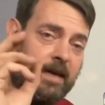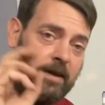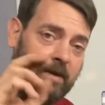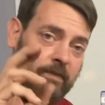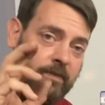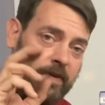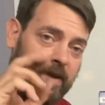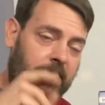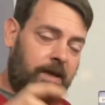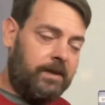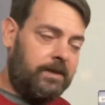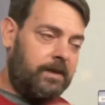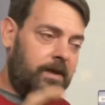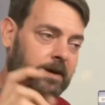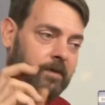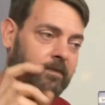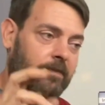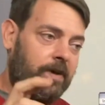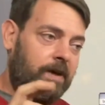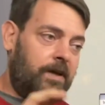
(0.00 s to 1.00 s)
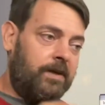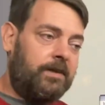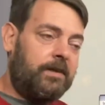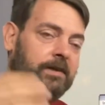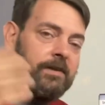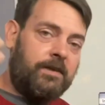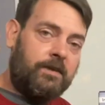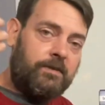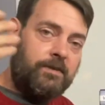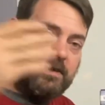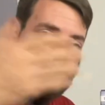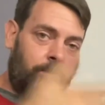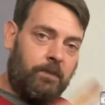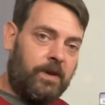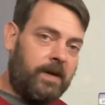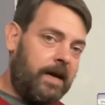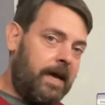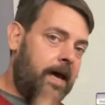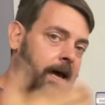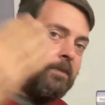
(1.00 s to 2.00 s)
event. An event is if
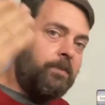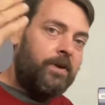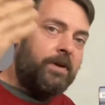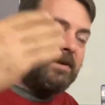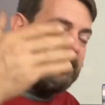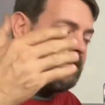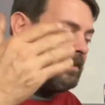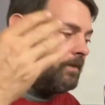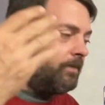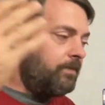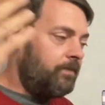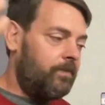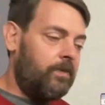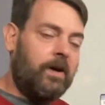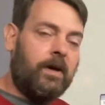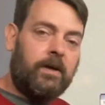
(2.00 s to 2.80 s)
something happens, if